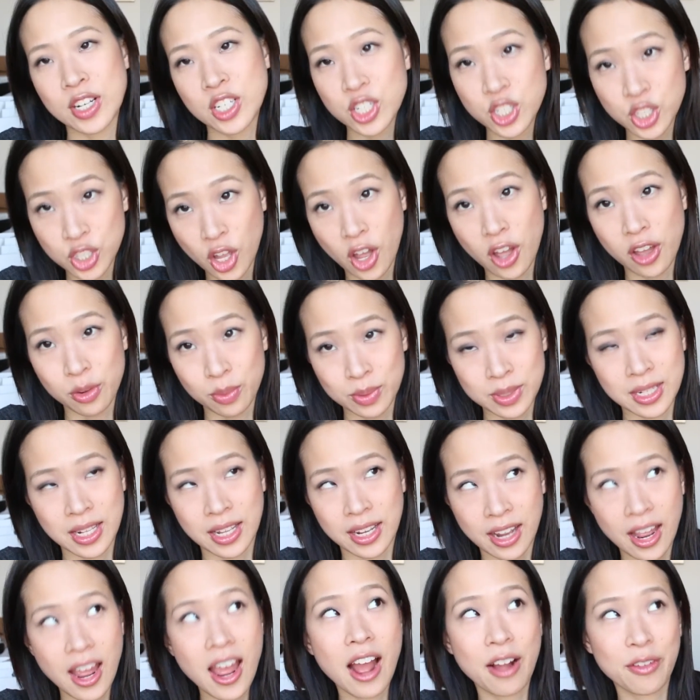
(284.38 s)
I just saw and was
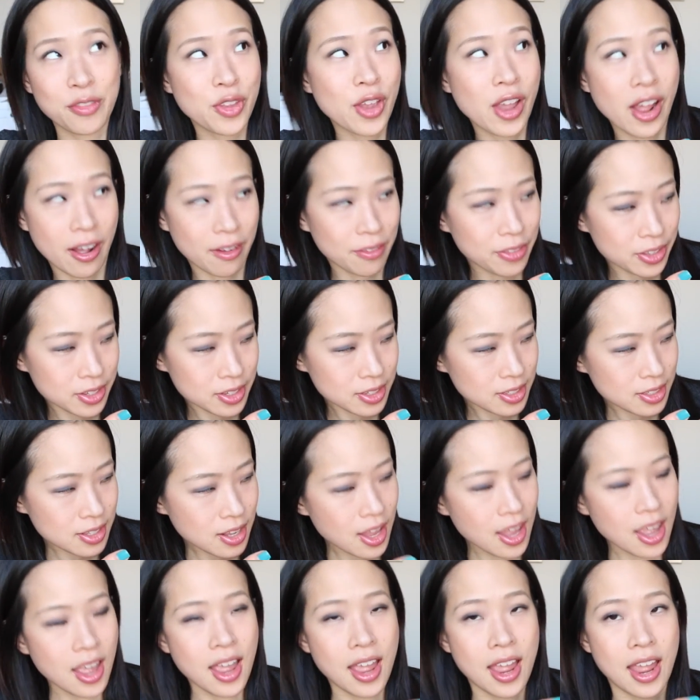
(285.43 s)
like, I have to have this.
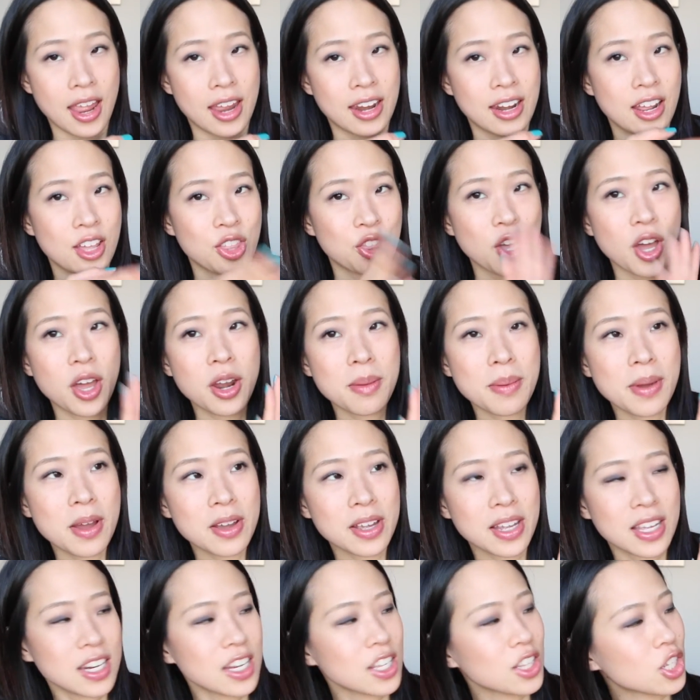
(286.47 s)
And I thought
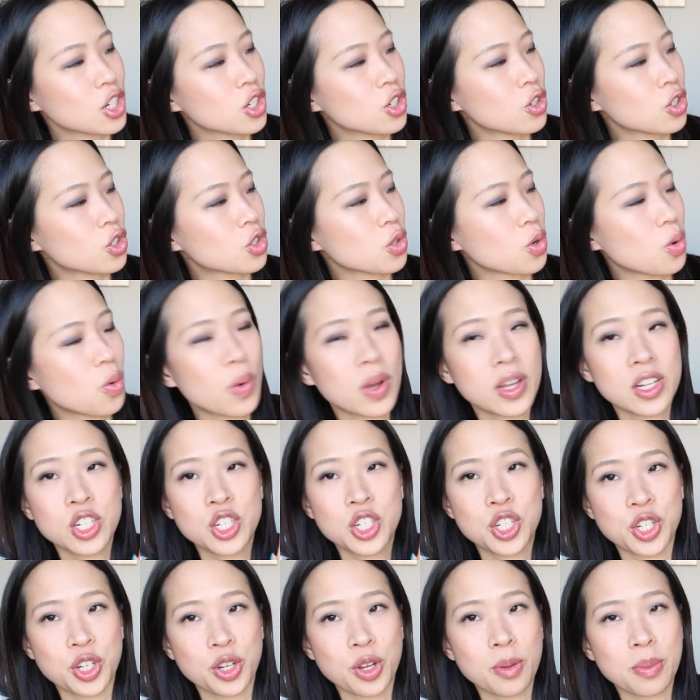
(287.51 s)
about getting the neutral
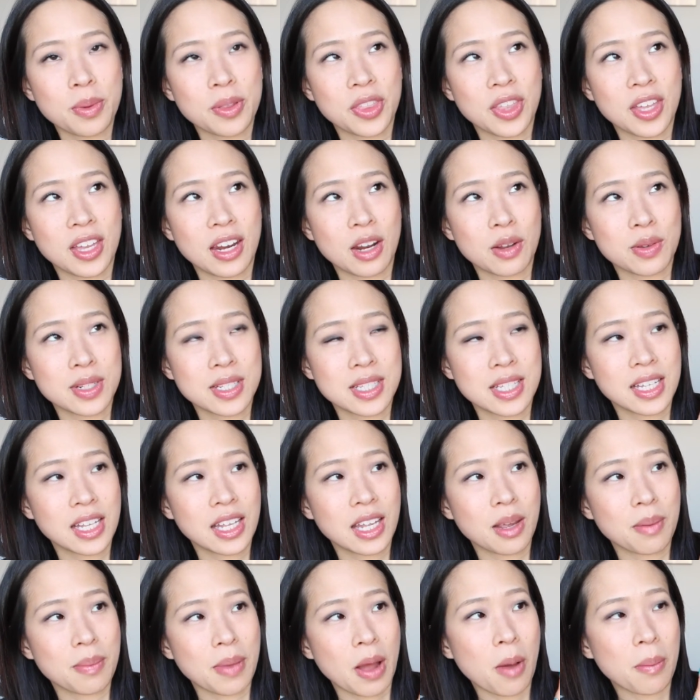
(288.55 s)
one too, but then I was
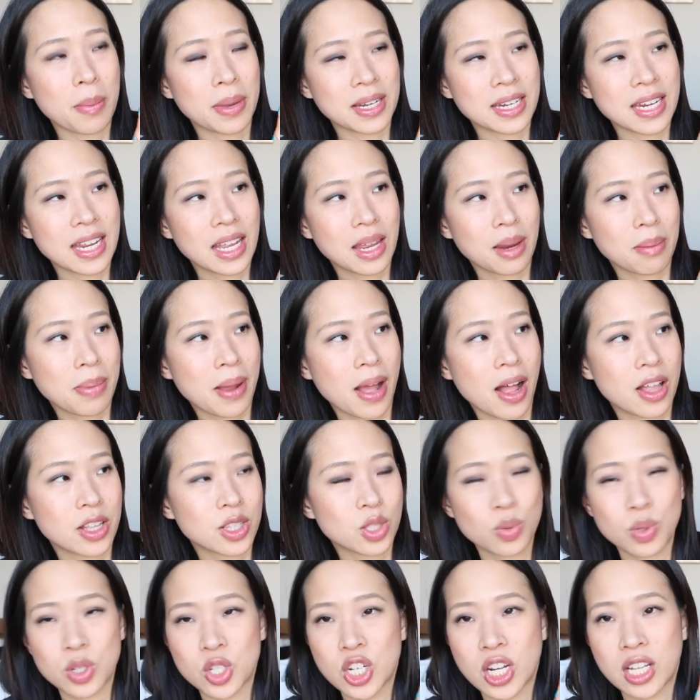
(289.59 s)
thinking about my Naked
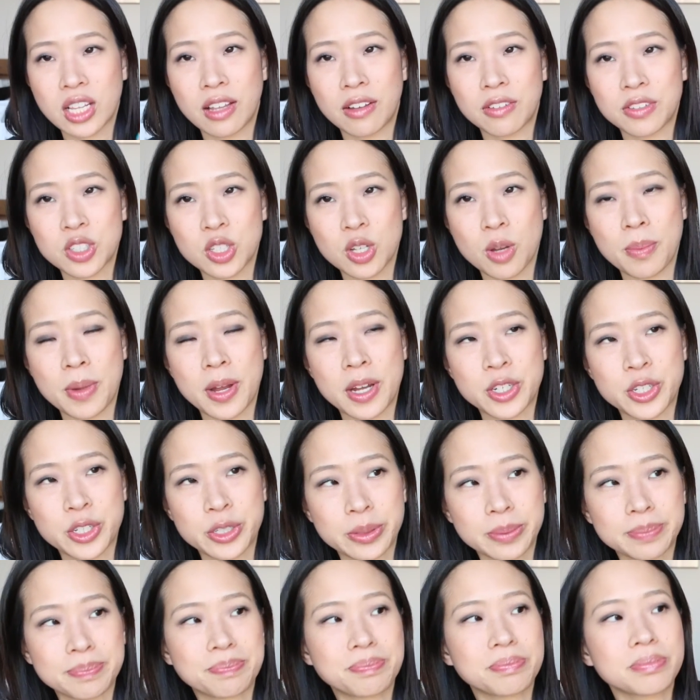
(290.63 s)
palettes, which I love so
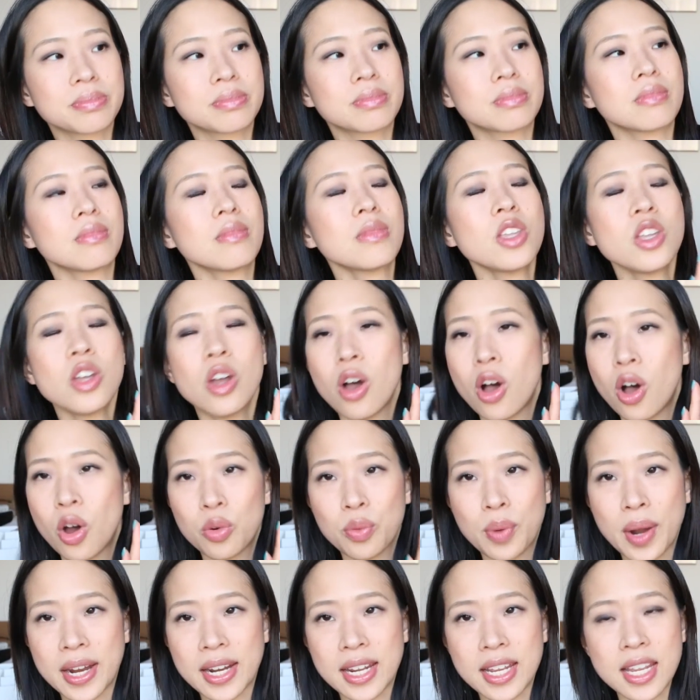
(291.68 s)
much
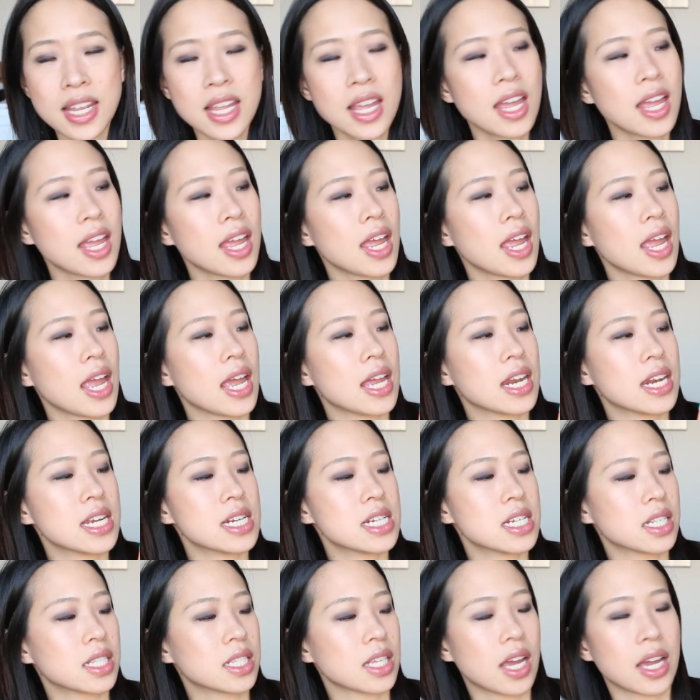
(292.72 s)
already. And I
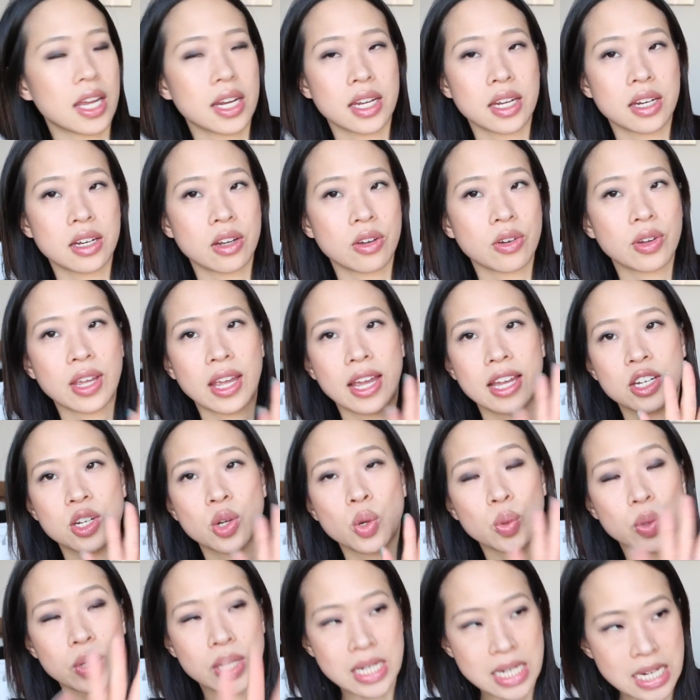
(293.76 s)
decided, okay, I
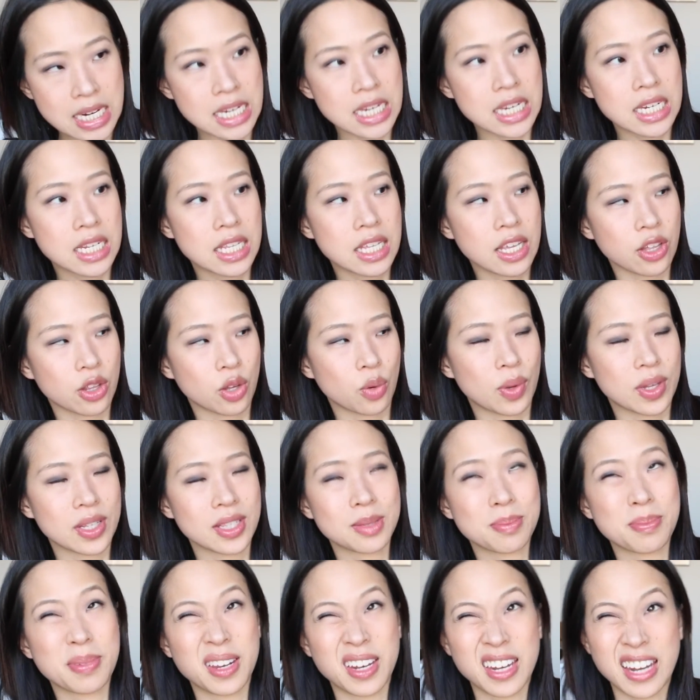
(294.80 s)
don't need the other
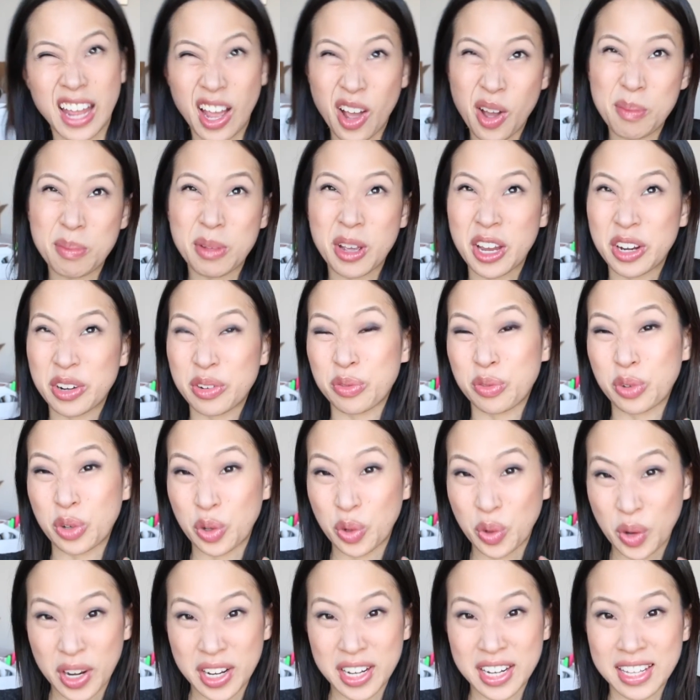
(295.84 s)
ones, but now I'm kind of
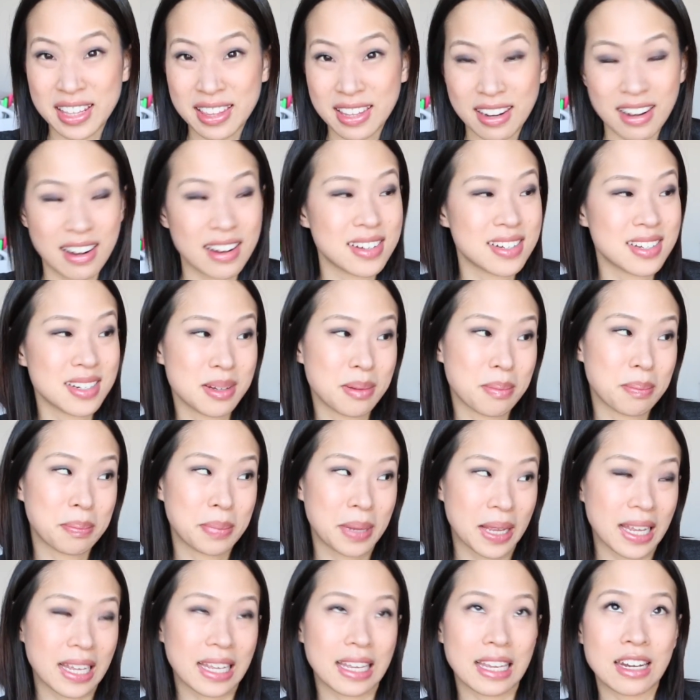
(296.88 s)
regretting that I didn't
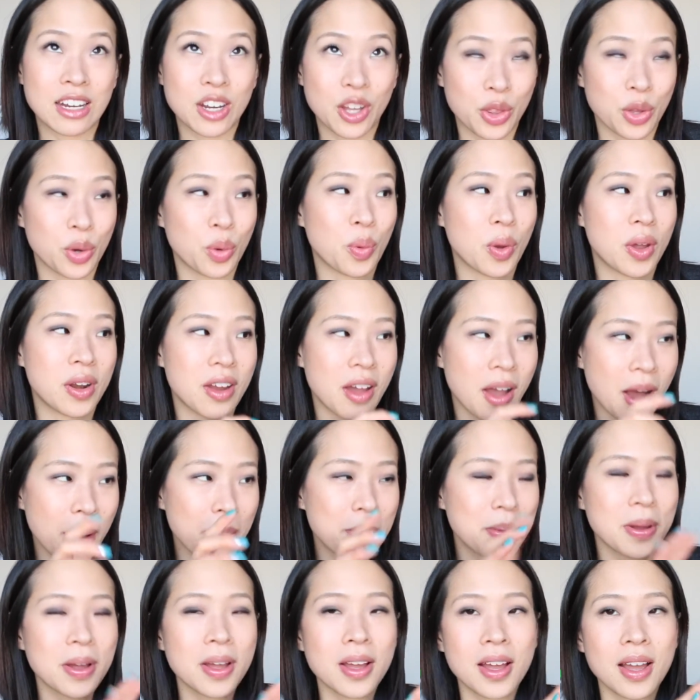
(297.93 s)
pick another one
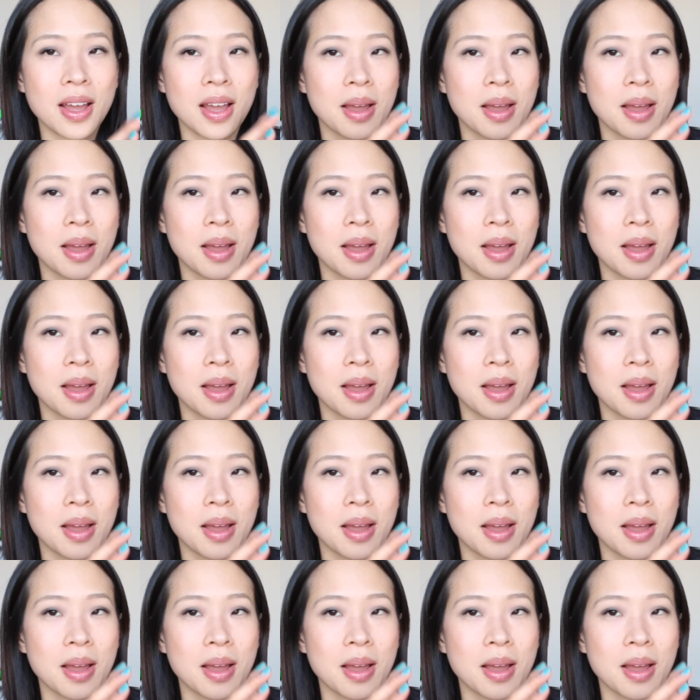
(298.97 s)
up